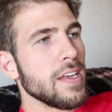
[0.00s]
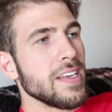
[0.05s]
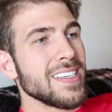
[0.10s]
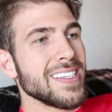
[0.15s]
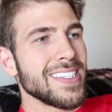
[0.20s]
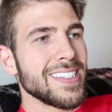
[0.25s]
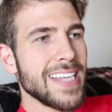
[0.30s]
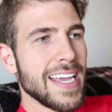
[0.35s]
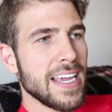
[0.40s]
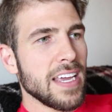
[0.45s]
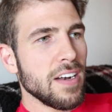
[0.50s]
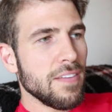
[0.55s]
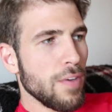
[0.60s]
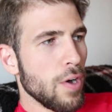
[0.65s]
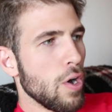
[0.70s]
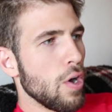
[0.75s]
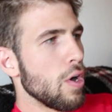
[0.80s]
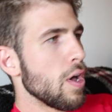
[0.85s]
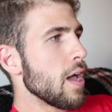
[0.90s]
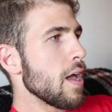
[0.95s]
Second of
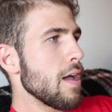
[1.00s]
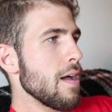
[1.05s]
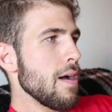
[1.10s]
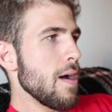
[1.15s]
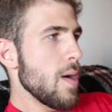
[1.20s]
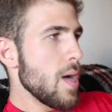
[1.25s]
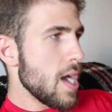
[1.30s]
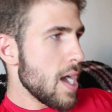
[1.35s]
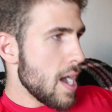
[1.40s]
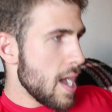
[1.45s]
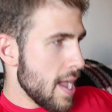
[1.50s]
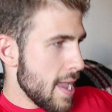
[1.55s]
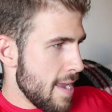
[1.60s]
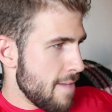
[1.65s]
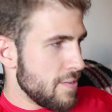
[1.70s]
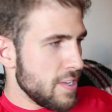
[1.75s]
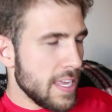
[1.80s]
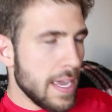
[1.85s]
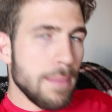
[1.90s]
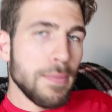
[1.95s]
all,
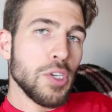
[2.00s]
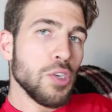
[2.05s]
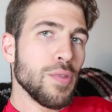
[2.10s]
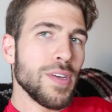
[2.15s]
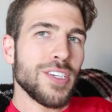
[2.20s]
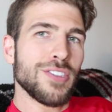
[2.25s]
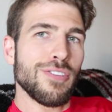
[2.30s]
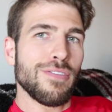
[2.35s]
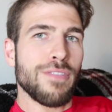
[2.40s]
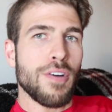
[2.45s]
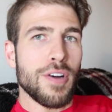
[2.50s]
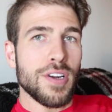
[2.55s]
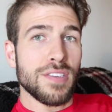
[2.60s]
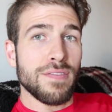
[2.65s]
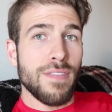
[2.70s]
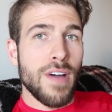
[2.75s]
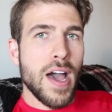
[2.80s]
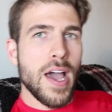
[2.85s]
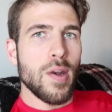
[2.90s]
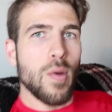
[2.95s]
everything I've been doing so far is
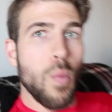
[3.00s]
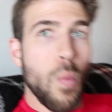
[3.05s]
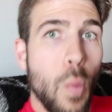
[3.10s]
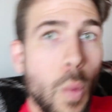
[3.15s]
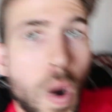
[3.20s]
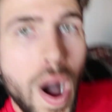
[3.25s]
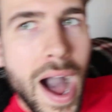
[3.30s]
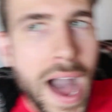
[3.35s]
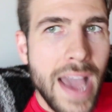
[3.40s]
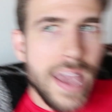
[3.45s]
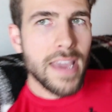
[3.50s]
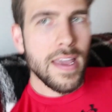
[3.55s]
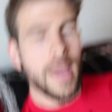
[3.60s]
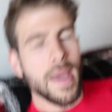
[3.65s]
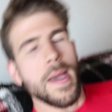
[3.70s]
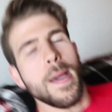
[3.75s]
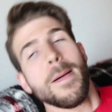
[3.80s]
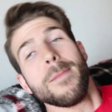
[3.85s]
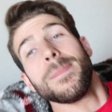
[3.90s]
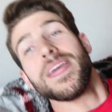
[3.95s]
fine. Why?
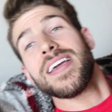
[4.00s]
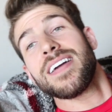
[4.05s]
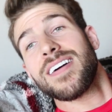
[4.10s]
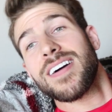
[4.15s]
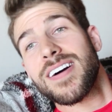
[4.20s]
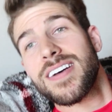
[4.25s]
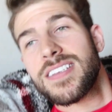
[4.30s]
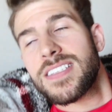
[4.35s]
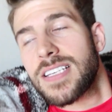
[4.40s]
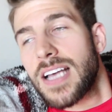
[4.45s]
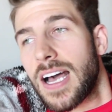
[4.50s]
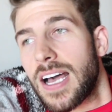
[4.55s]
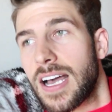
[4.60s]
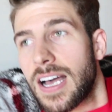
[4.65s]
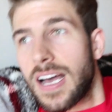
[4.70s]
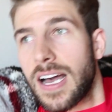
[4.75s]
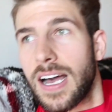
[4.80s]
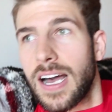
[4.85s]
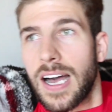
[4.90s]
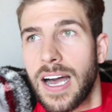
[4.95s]
Because
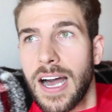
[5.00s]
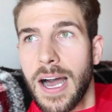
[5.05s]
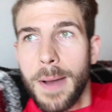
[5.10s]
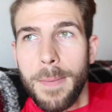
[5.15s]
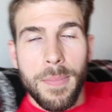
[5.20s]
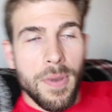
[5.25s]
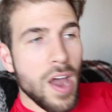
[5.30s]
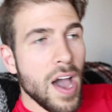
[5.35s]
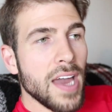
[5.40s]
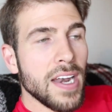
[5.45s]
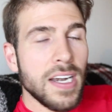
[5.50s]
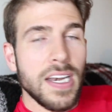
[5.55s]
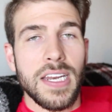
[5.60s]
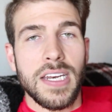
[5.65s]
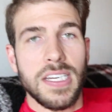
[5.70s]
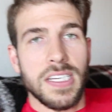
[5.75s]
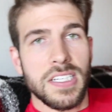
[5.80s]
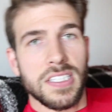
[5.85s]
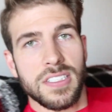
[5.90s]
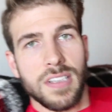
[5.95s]
I'm not in
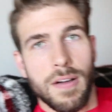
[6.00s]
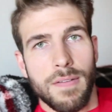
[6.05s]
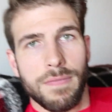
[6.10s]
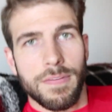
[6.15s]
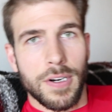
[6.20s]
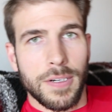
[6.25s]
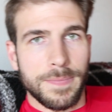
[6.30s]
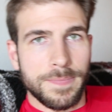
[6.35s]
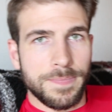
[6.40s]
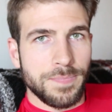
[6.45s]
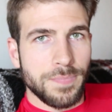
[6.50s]
any discomfort.